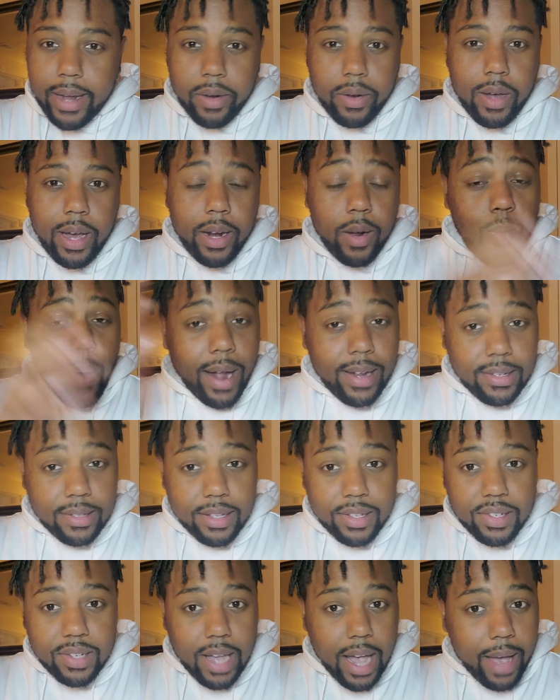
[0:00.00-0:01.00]
I don't know. I don't watch
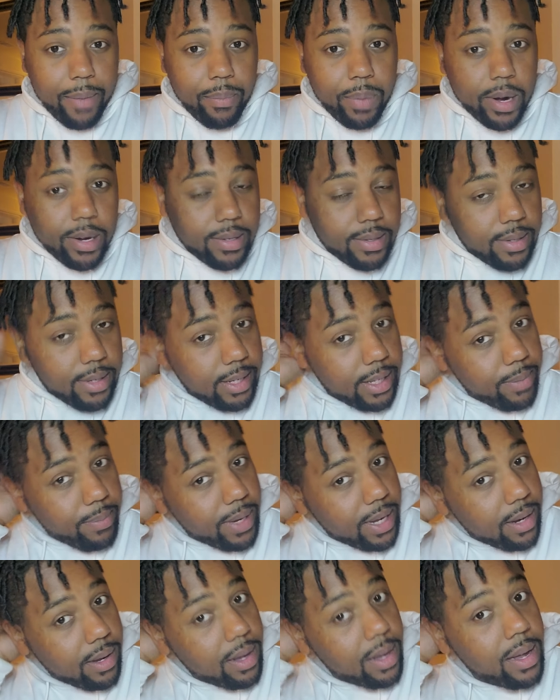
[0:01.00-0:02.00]
The Chi personally,
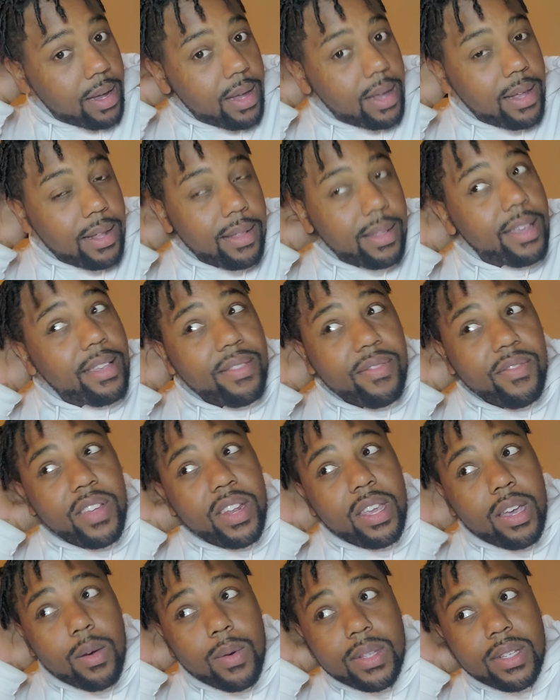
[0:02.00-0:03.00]
but this
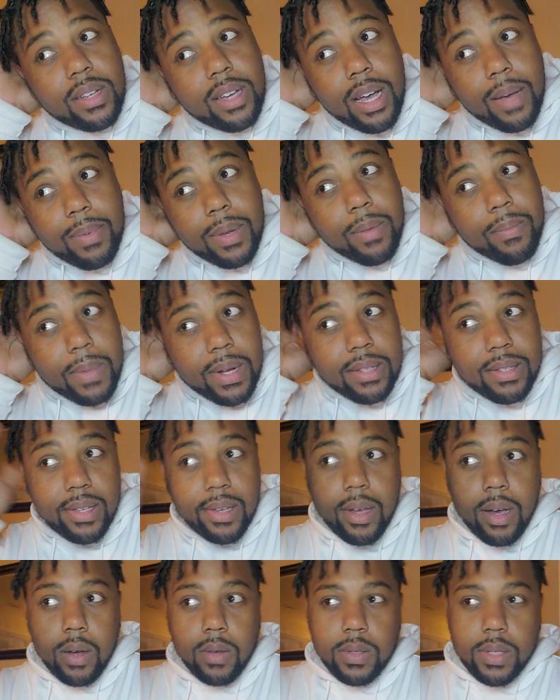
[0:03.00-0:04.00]
video was a couple of months
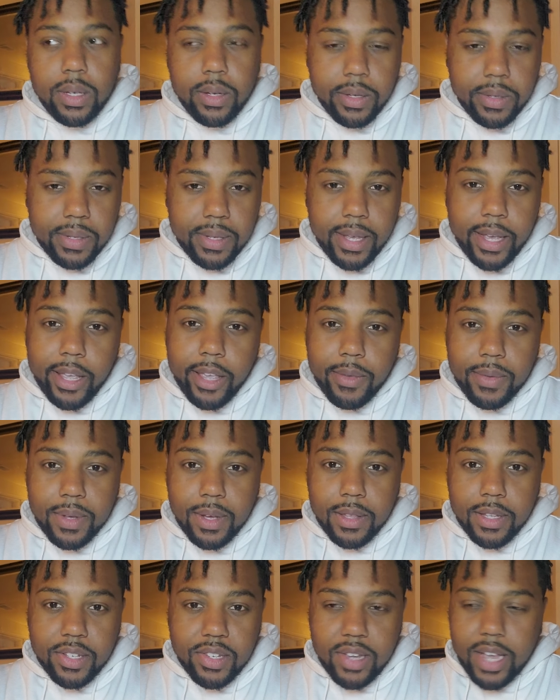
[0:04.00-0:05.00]
ago. So he's saying he's
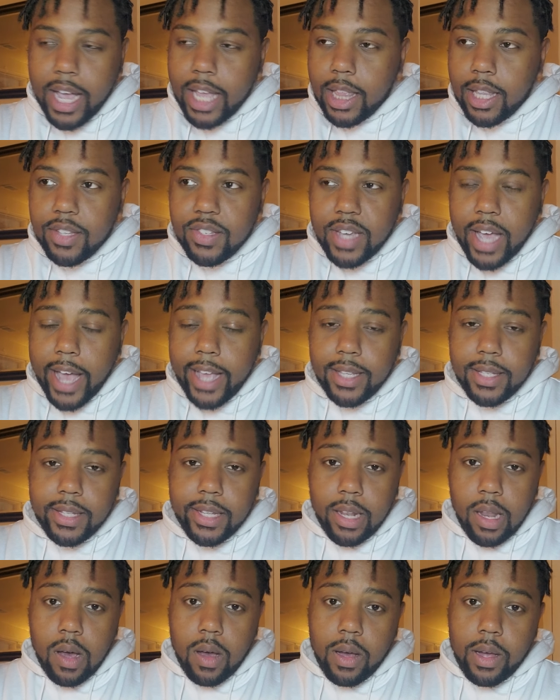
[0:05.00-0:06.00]
on The Chi, and The Chi is
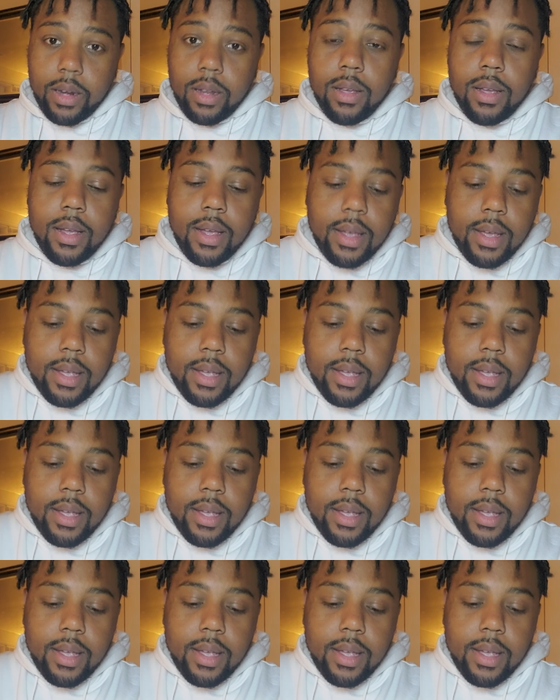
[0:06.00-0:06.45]
still on.